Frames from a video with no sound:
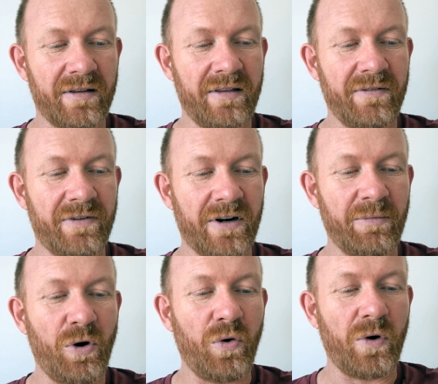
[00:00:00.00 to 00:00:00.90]
the
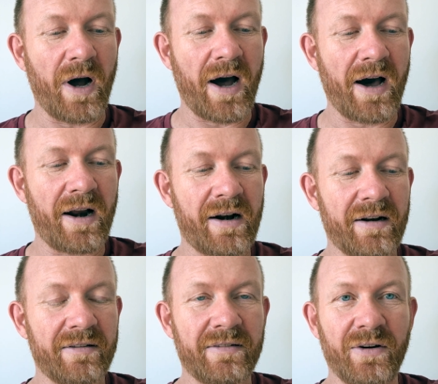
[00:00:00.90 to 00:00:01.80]
verb
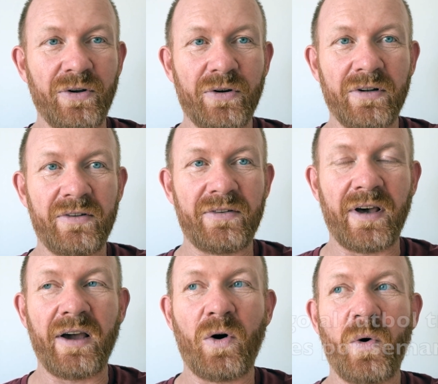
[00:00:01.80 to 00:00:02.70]
jugar. So you could
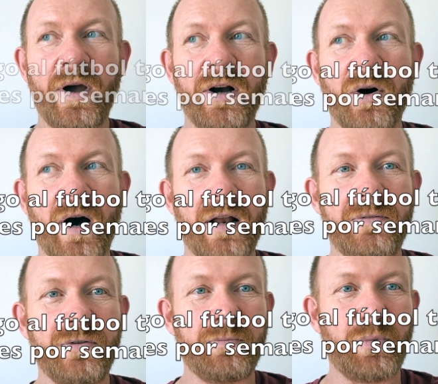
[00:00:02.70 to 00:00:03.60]
say juego al
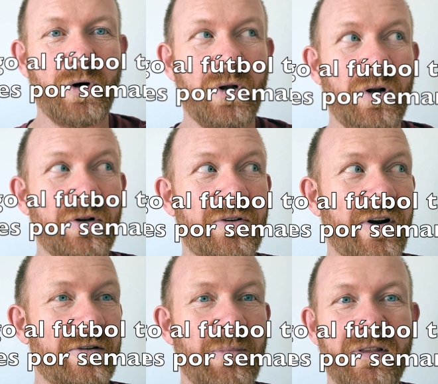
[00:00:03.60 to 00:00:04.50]
fútbol
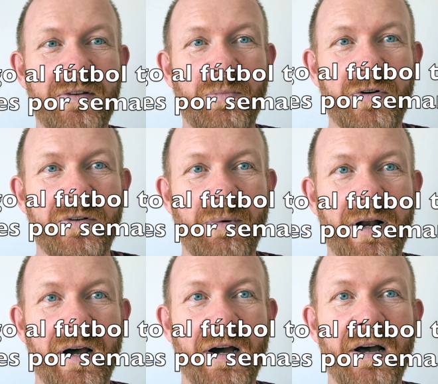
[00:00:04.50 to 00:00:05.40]
3 veces por
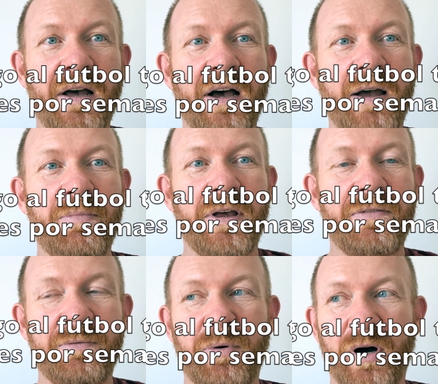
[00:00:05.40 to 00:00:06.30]
semana. I play
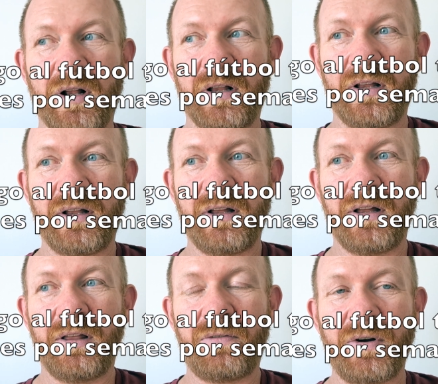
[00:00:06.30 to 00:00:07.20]
football
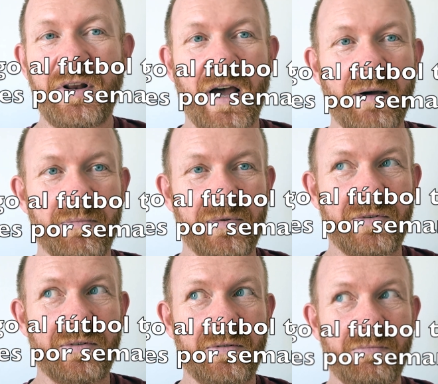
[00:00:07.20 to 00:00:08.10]
3
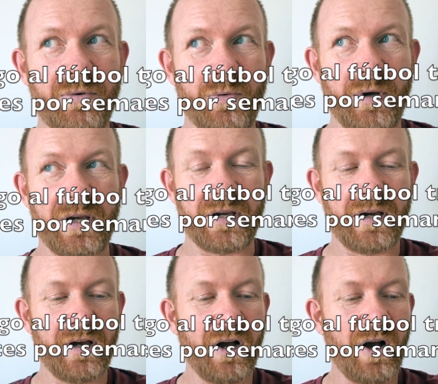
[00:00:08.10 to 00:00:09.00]
times per week.
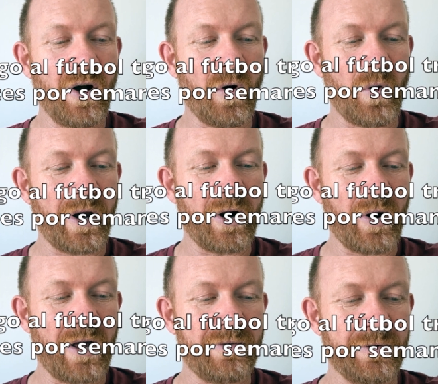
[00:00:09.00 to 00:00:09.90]

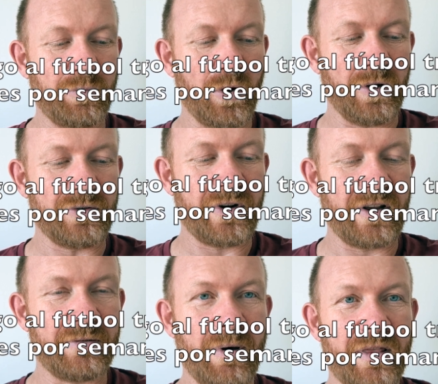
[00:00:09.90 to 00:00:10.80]
Juego al fútbol
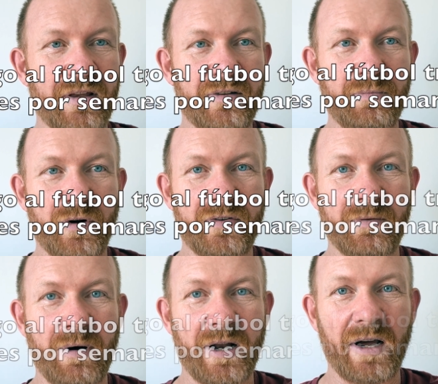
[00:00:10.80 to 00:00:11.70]
3 veces por
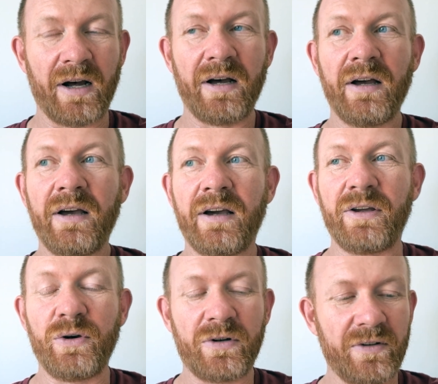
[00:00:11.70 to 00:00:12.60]
semana.
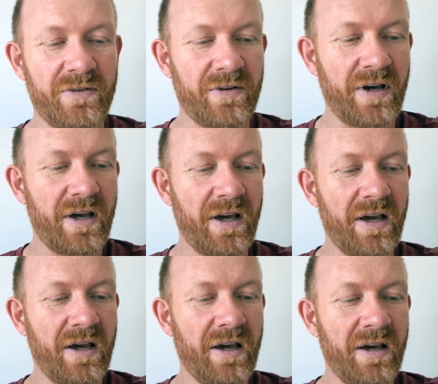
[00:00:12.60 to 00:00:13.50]
You could
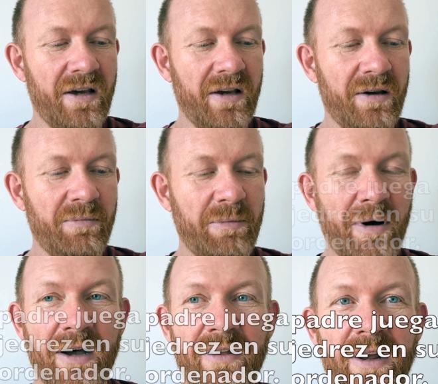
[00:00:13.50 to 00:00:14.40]
say, mi
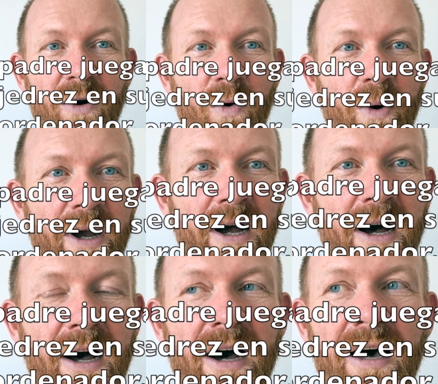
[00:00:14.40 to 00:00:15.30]
padre
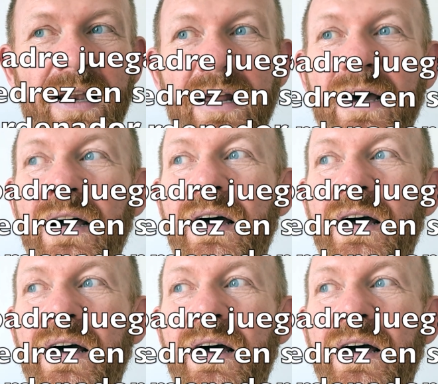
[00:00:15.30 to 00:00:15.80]
juega al